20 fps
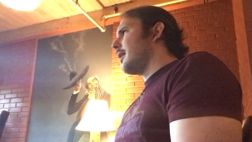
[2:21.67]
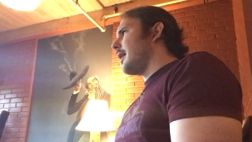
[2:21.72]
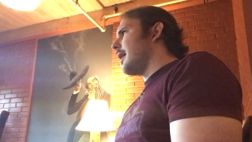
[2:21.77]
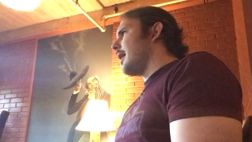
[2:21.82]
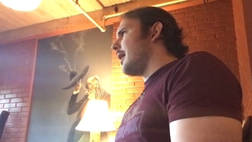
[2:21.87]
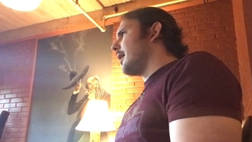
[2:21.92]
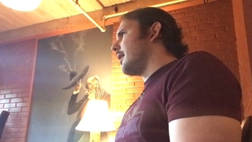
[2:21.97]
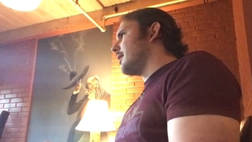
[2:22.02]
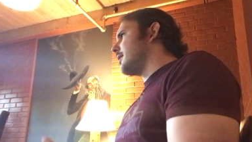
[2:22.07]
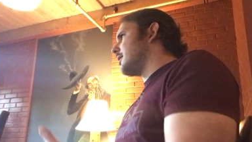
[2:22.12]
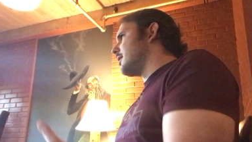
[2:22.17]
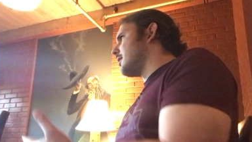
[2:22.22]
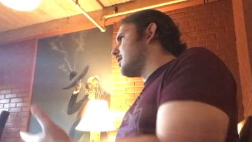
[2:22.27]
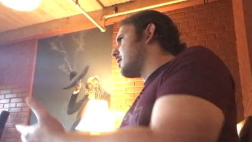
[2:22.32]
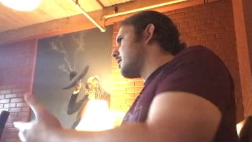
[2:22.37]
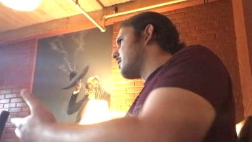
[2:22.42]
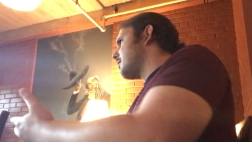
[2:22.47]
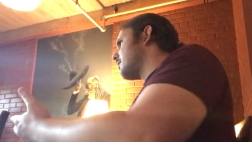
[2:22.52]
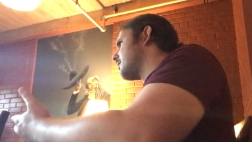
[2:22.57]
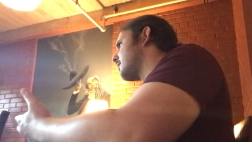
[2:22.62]
And
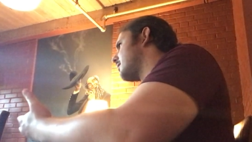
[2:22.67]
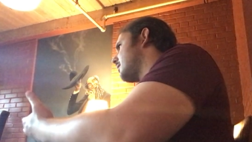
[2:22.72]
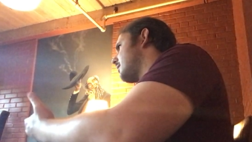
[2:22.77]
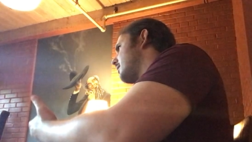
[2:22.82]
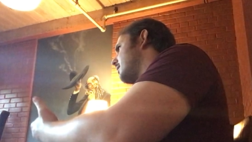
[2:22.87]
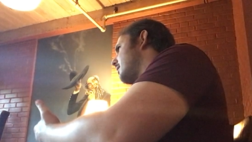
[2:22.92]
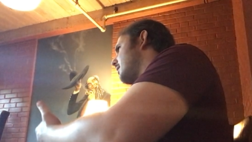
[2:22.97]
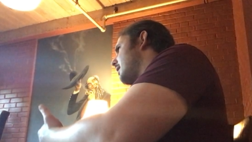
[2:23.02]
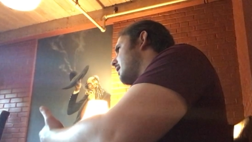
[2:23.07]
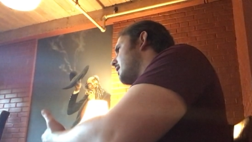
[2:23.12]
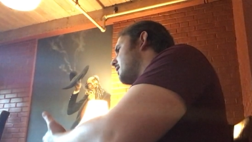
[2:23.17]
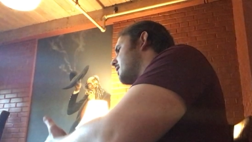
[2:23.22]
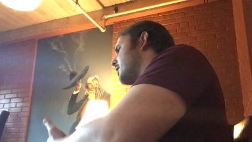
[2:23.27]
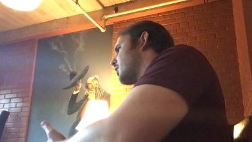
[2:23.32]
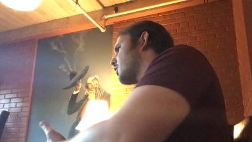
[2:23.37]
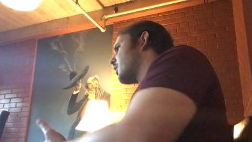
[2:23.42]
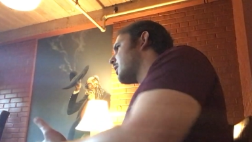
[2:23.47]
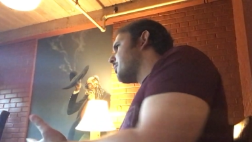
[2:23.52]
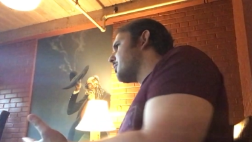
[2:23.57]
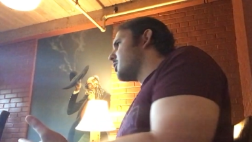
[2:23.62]
in
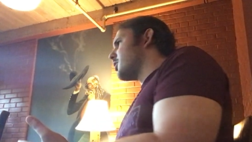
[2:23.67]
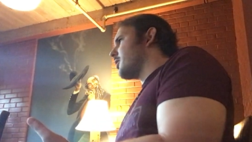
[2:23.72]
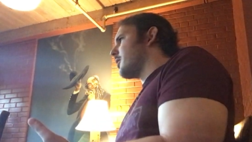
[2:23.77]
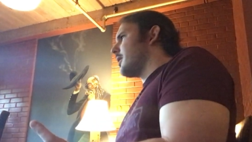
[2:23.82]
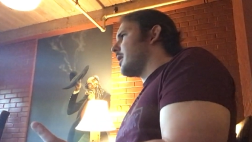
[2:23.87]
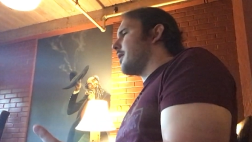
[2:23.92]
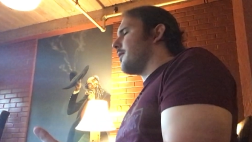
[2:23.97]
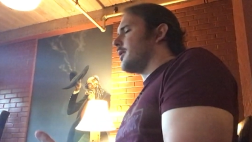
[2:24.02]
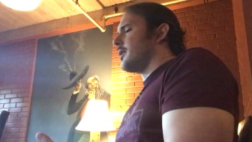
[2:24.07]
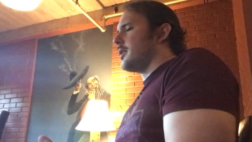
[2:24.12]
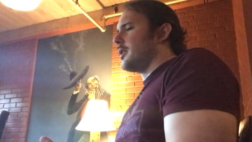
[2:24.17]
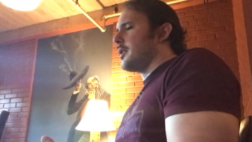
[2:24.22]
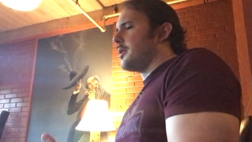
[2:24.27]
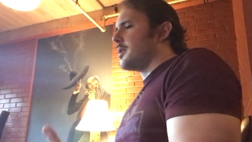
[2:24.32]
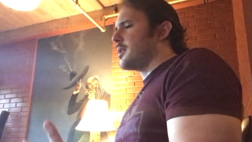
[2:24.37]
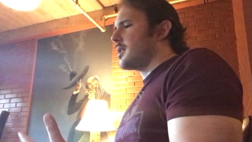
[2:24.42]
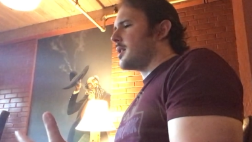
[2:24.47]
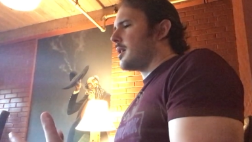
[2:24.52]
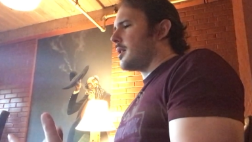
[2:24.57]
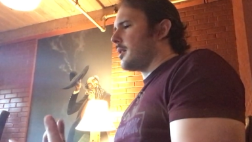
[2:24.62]
scripture, even you
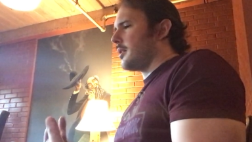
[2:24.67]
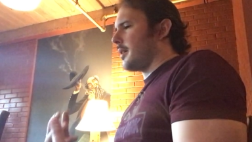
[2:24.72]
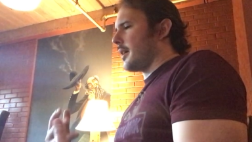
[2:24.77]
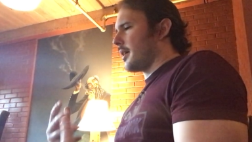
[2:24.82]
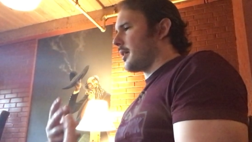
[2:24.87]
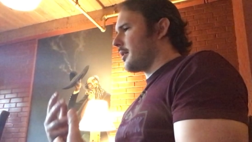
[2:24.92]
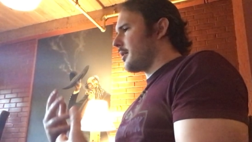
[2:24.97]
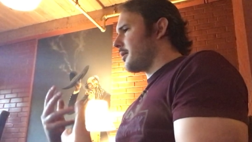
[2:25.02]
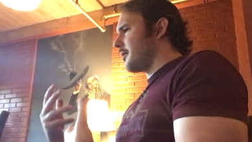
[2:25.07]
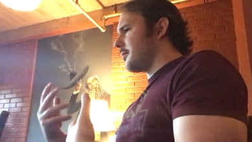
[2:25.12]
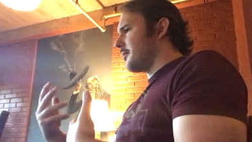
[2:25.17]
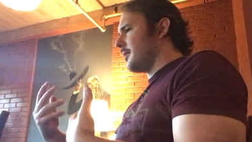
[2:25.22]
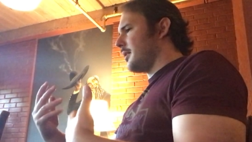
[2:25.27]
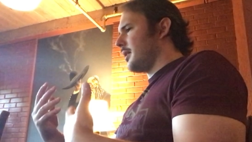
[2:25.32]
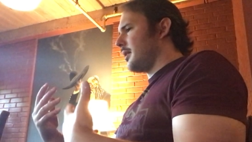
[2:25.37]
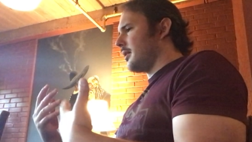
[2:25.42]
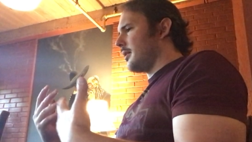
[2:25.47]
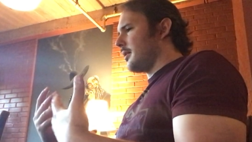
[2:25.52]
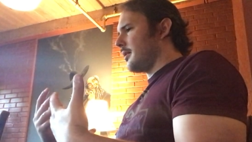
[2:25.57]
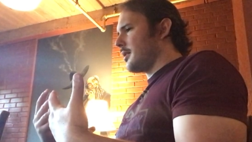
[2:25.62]
see like
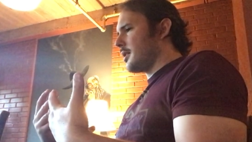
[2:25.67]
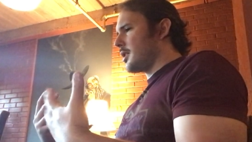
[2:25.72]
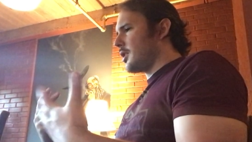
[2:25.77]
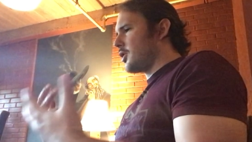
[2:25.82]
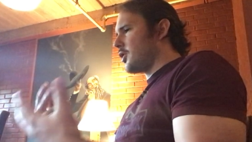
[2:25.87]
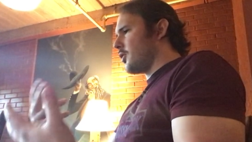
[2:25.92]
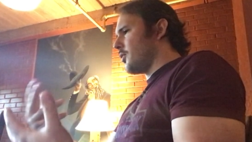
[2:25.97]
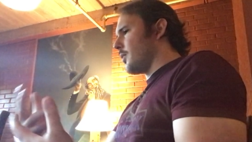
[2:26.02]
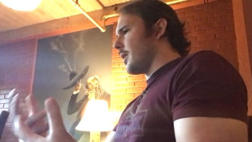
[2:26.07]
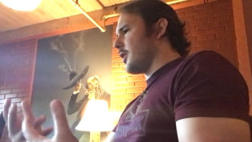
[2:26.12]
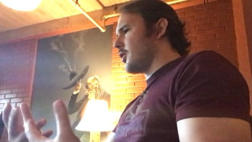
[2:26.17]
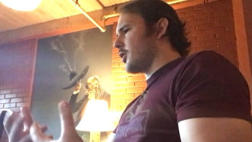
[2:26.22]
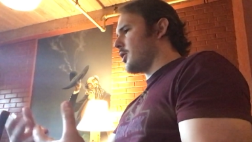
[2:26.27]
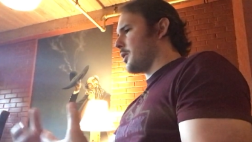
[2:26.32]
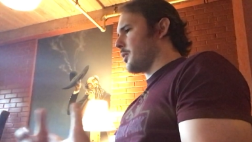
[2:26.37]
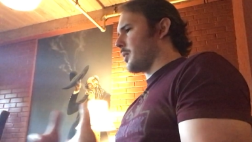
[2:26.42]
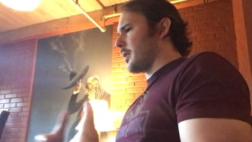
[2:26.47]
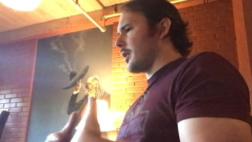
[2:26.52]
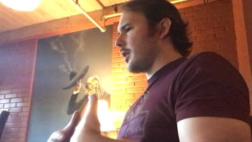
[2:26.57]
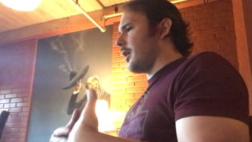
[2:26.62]

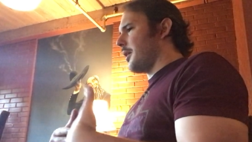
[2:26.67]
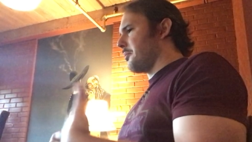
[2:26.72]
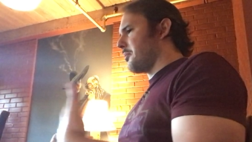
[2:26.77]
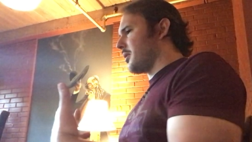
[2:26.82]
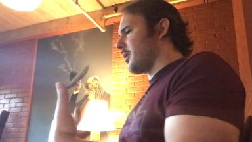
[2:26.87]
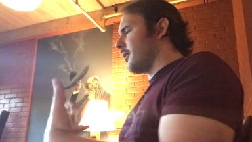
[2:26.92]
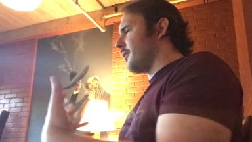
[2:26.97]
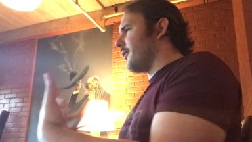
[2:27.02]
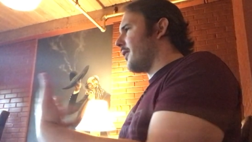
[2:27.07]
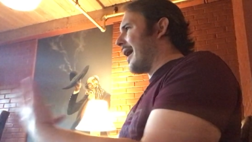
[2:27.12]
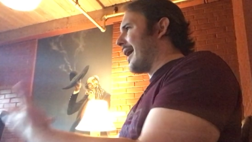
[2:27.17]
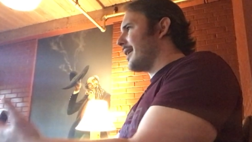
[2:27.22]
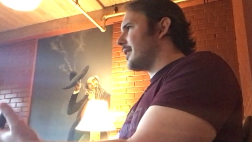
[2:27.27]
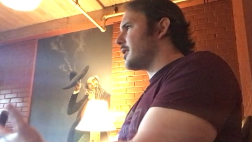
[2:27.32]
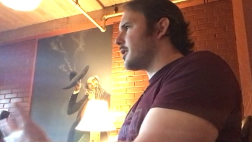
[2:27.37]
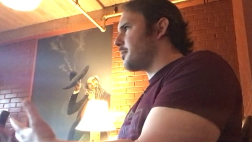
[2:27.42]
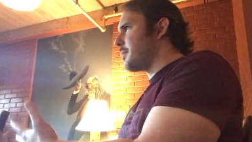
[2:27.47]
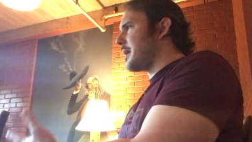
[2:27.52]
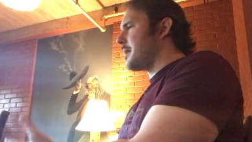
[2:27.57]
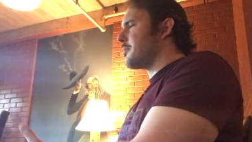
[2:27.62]
situations where God
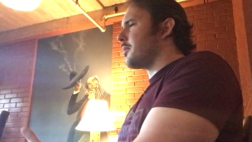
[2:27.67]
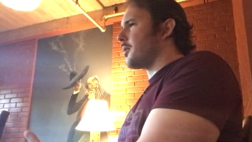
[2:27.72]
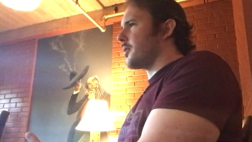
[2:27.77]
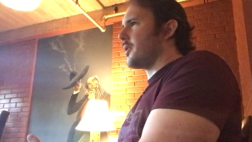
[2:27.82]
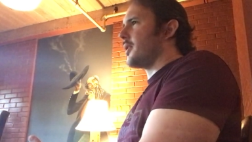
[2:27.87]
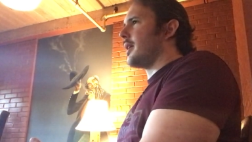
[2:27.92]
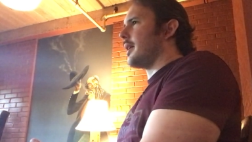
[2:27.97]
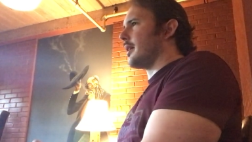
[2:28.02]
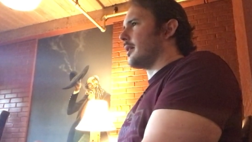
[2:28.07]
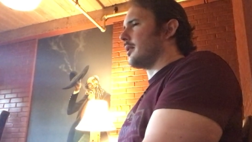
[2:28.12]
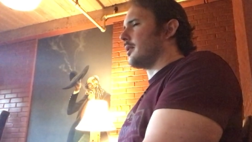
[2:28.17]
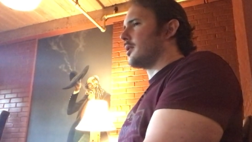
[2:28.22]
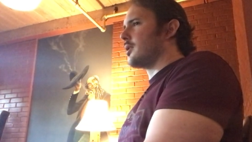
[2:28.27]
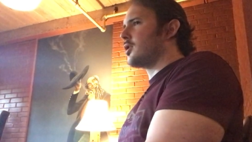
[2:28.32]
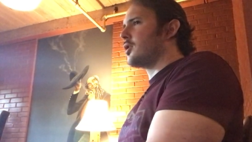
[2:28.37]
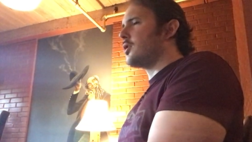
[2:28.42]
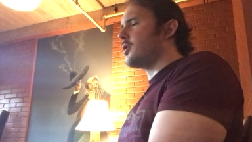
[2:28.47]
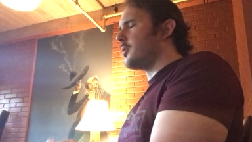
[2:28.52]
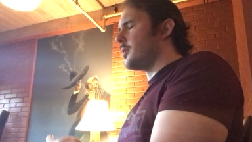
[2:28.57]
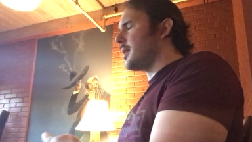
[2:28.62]
provides people
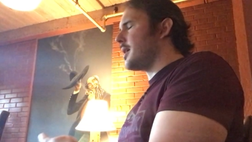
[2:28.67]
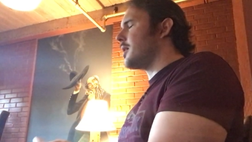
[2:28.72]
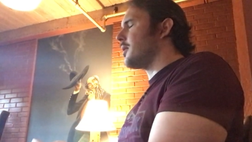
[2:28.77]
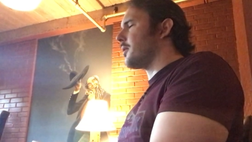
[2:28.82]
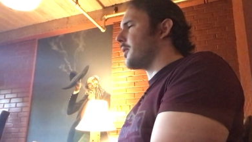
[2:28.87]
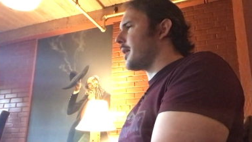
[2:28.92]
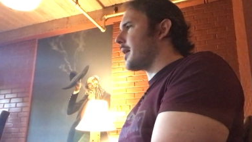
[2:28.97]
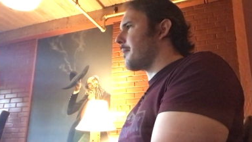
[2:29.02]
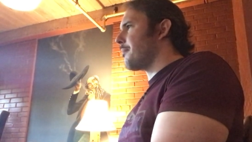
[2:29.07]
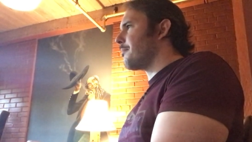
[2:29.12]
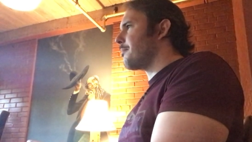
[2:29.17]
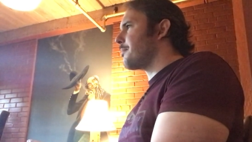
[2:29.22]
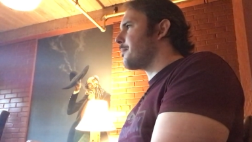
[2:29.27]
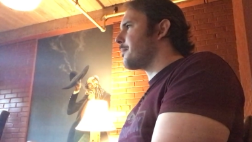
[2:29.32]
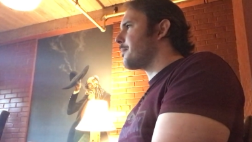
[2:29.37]
things to heal them